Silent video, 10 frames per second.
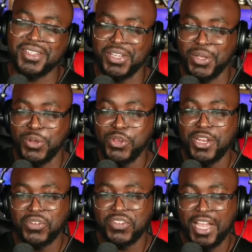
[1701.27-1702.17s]
so you
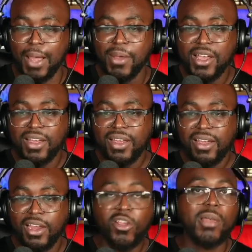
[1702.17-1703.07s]
need to stop.
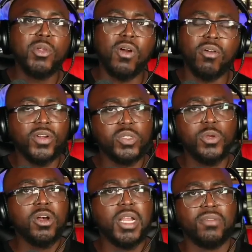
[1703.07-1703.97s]
And don't get me wrong, friends. We
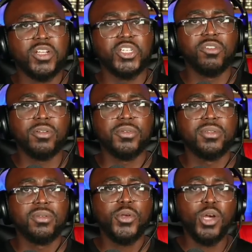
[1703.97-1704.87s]
all have our
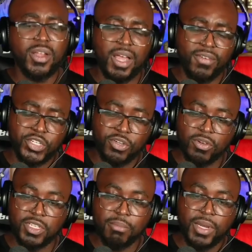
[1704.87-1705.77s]
struggles. We all have our
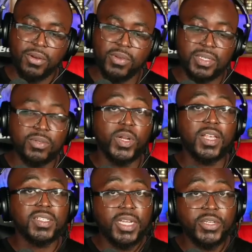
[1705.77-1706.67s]
struggles and battles. What I
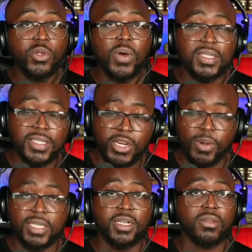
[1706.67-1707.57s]
say to you, I say to
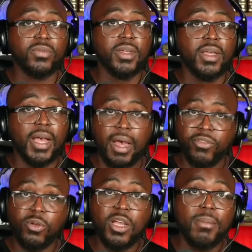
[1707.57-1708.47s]
myself. I have
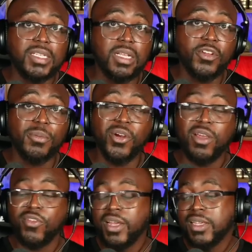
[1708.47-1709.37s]
to look at myself in the mirror
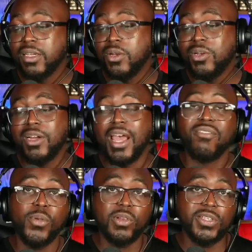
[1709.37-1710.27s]
every day and say, Lord,
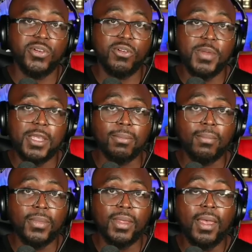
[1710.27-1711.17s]
have mercy on me.
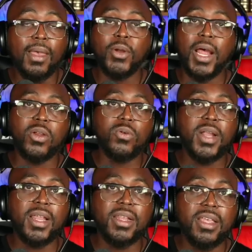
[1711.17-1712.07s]
But I do
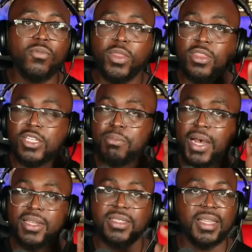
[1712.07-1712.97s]
not live with this
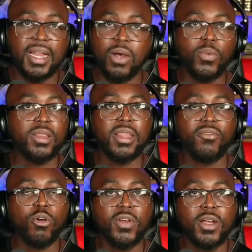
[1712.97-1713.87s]
mindset that I will
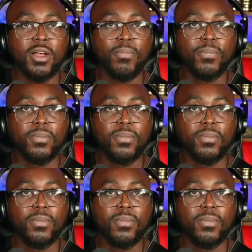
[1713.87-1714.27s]
never overcome.